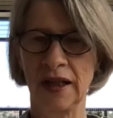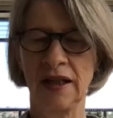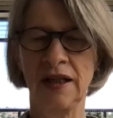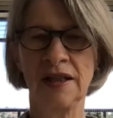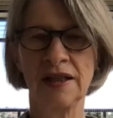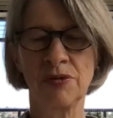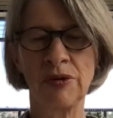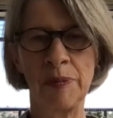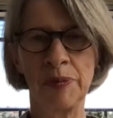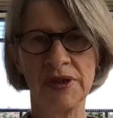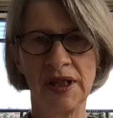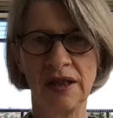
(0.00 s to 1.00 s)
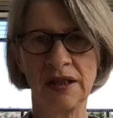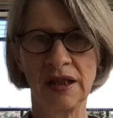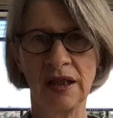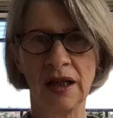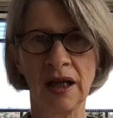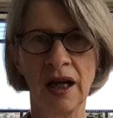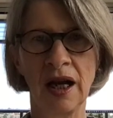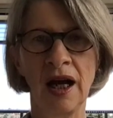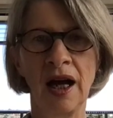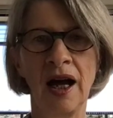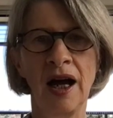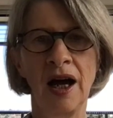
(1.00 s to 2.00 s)
He is representing
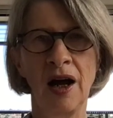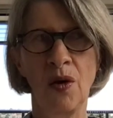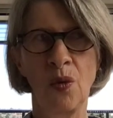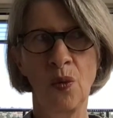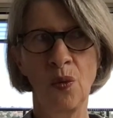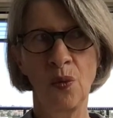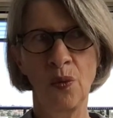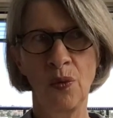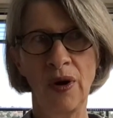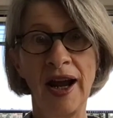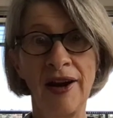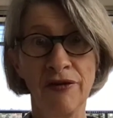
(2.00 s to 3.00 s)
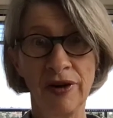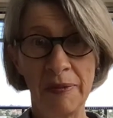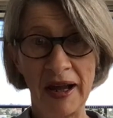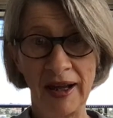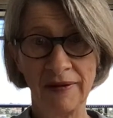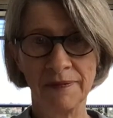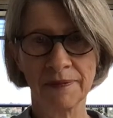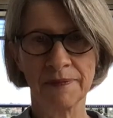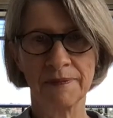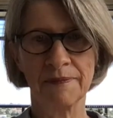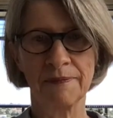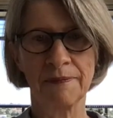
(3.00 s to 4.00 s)
every man,
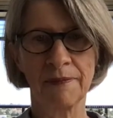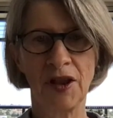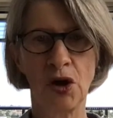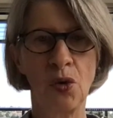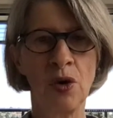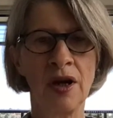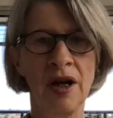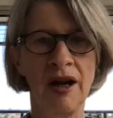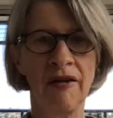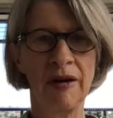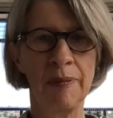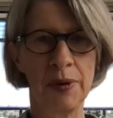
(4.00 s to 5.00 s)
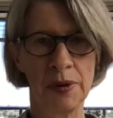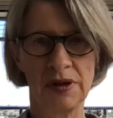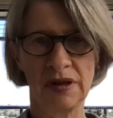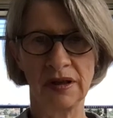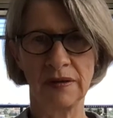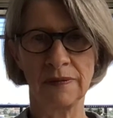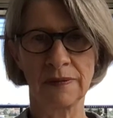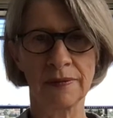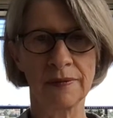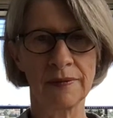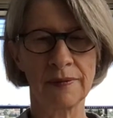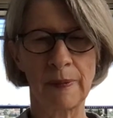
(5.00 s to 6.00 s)
the ordinary person,
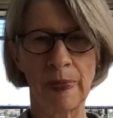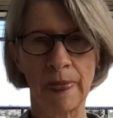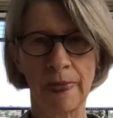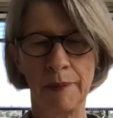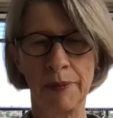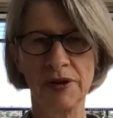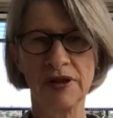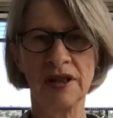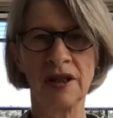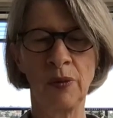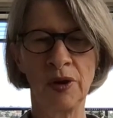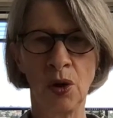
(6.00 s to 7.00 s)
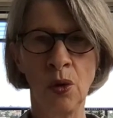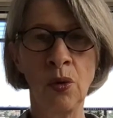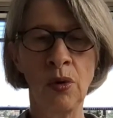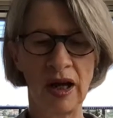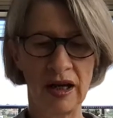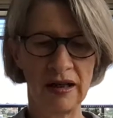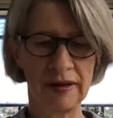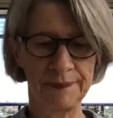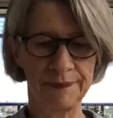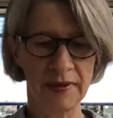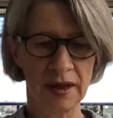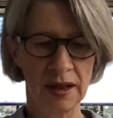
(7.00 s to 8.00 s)
the person that we all are.
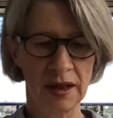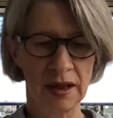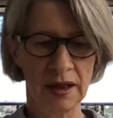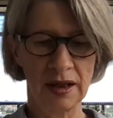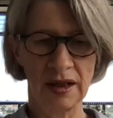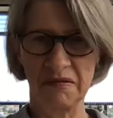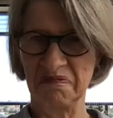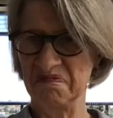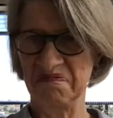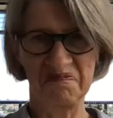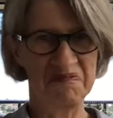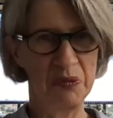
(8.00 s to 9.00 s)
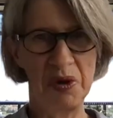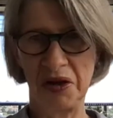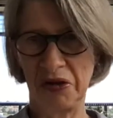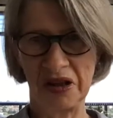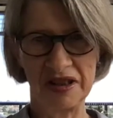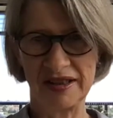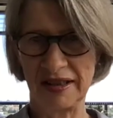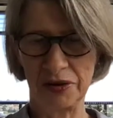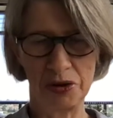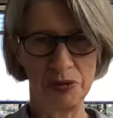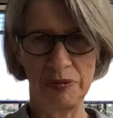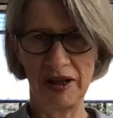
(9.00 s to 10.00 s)
We don't get sung
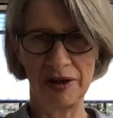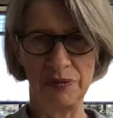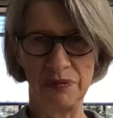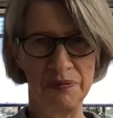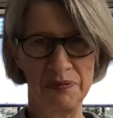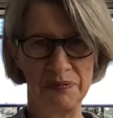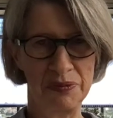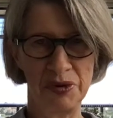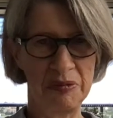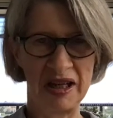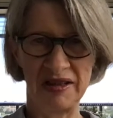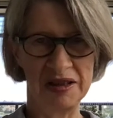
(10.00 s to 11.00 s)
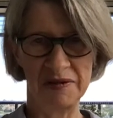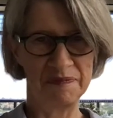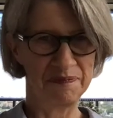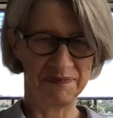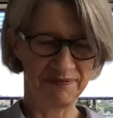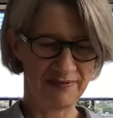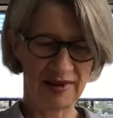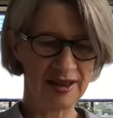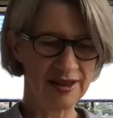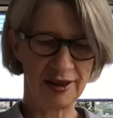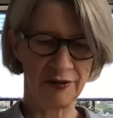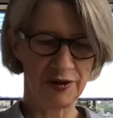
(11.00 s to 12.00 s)
to by the mermaids. They
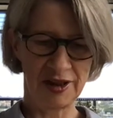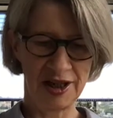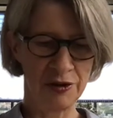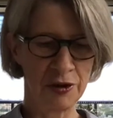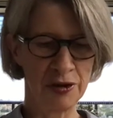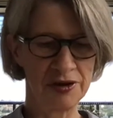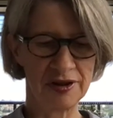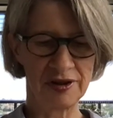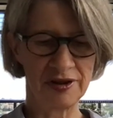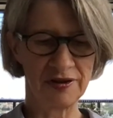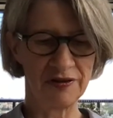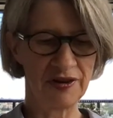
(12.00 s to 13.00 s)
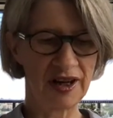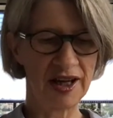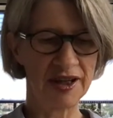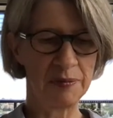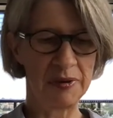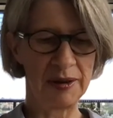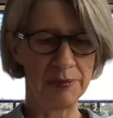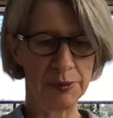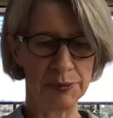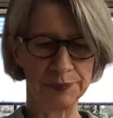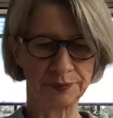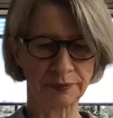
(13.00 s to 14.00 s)
sing for heroes and for other people.